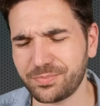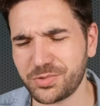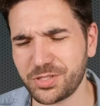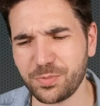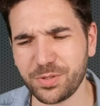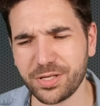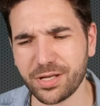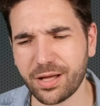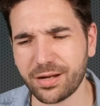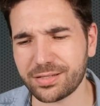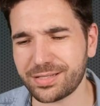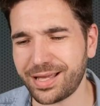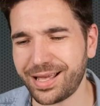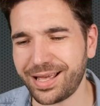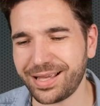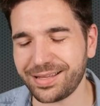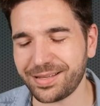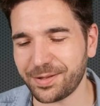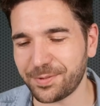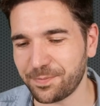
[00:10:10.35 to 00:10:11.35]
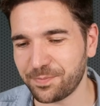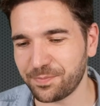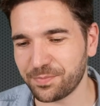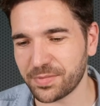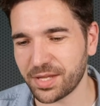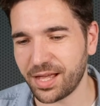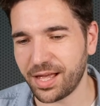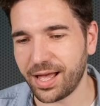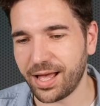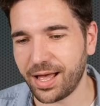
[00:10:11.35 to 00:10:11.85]
To be honest,
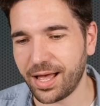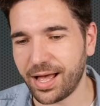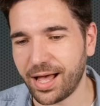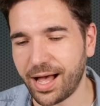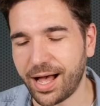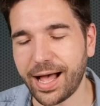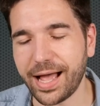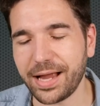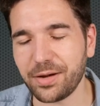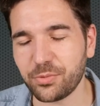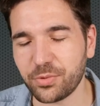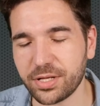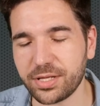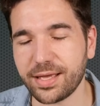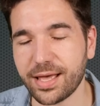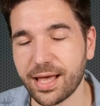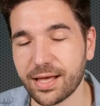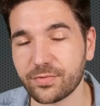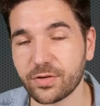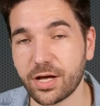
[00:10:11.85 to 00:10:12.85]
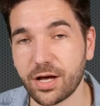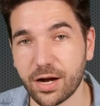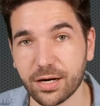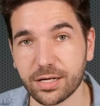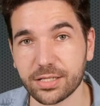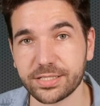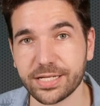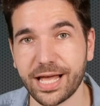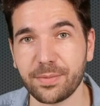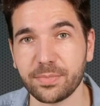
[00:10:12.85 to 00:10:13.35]
I really have a
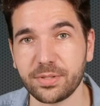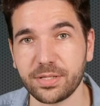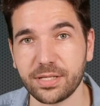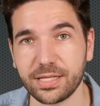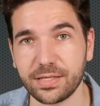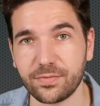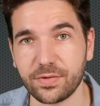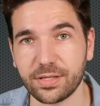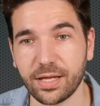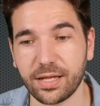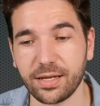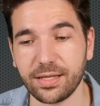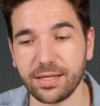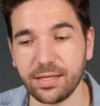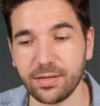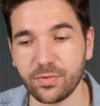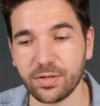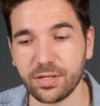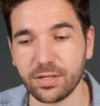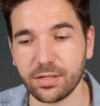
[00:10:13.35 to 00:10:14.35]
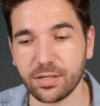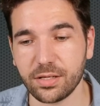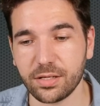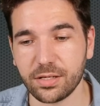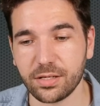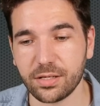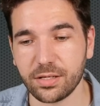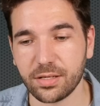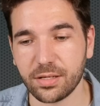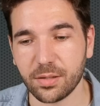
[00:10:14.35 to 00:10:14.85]
hard time believing that even
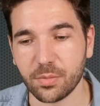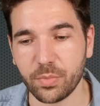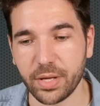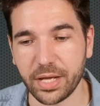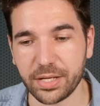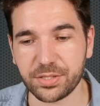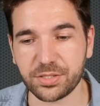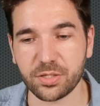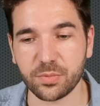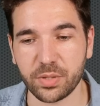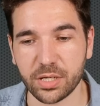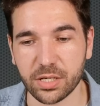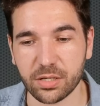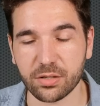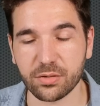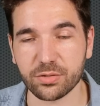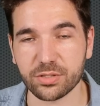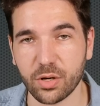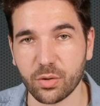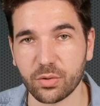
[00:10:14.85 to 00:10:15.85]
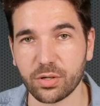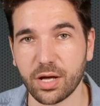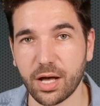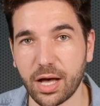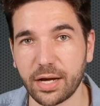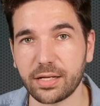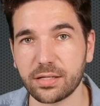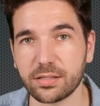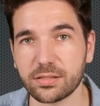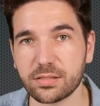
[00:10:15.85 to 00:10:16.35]
Ben Shapiro's own
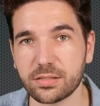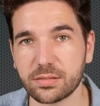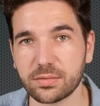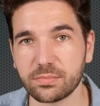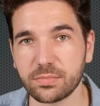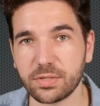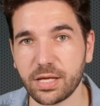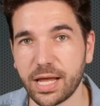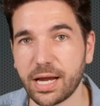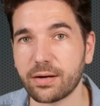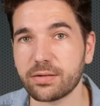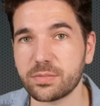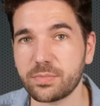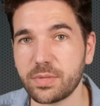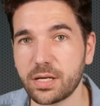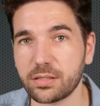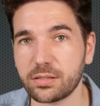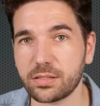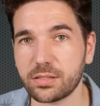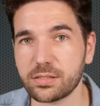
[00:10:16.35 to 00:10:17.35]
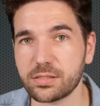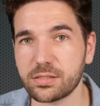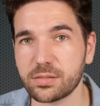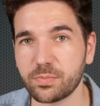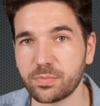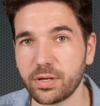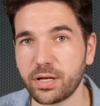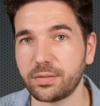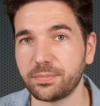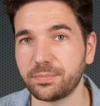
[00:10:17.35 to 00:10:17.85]
audience cares about this,
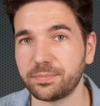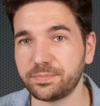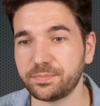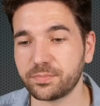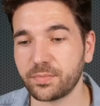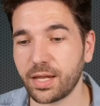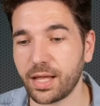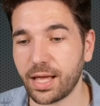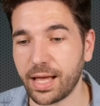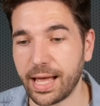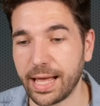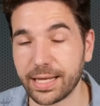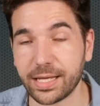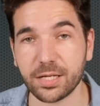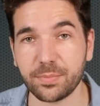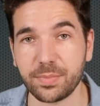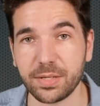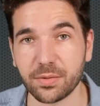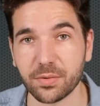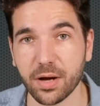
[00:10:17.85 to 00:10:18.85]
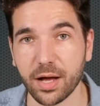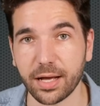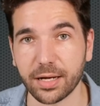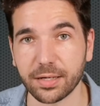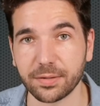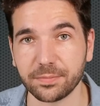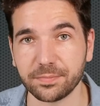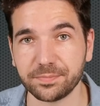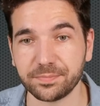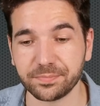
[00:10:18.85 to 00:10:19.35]
but I could be
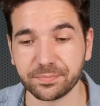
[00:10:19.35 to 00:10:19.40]
wrong.